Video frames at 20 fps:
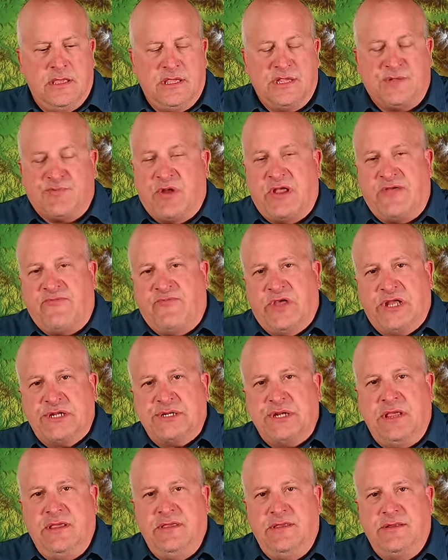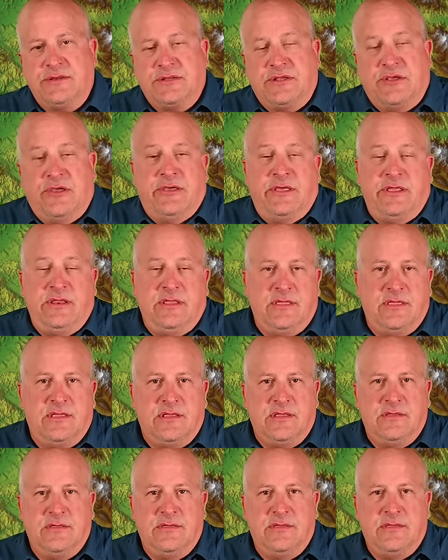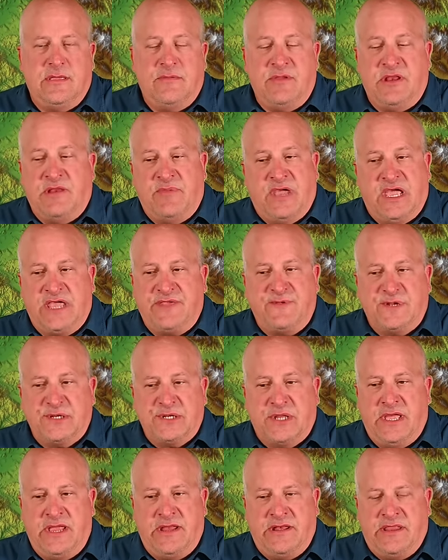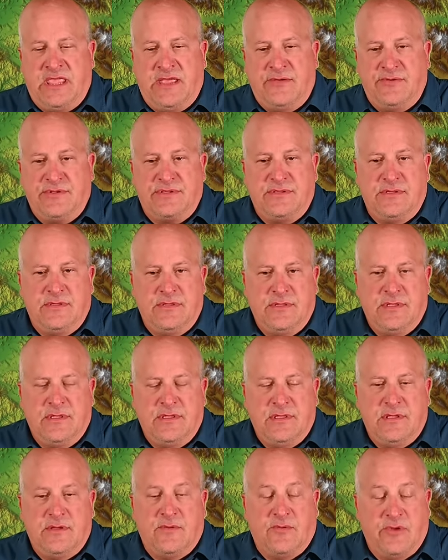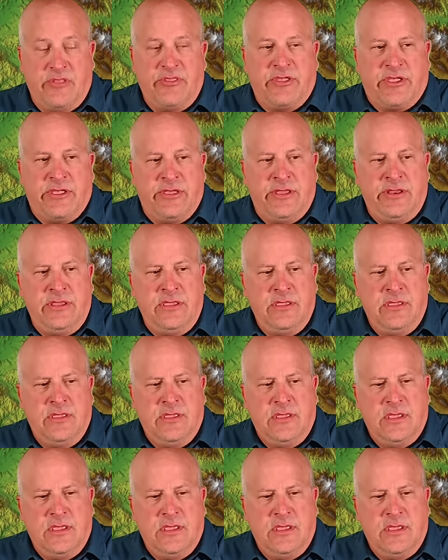Spring fishing, it's good. I mean, the bass fish diet today was really good.